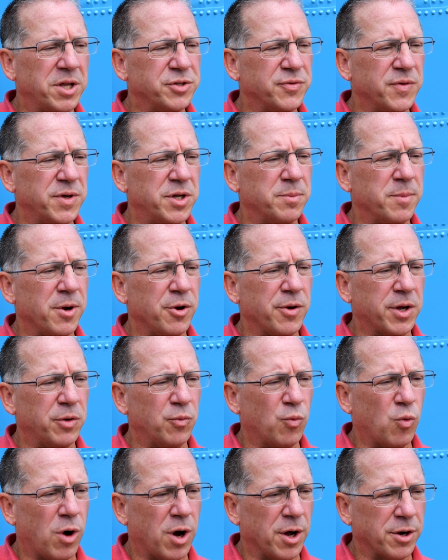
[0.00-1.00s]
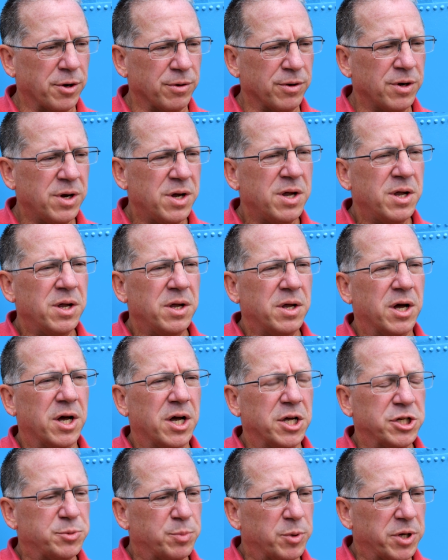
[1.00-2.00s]
Pennsylvania American Water,
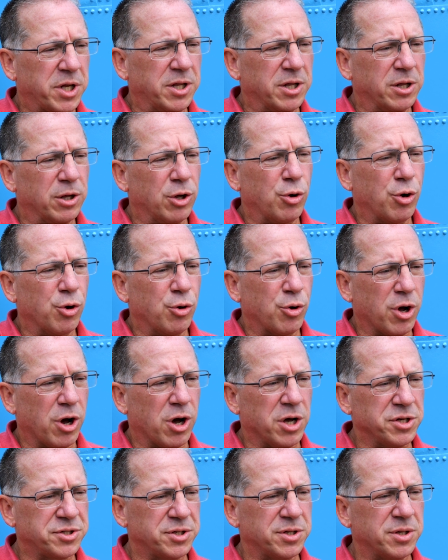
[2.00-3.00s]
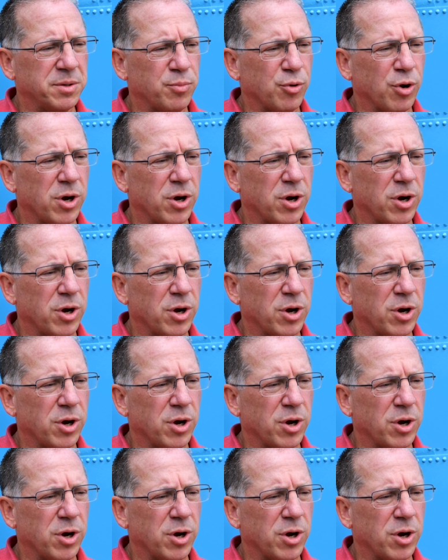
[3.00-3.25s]
uh, splitting the logo cost of the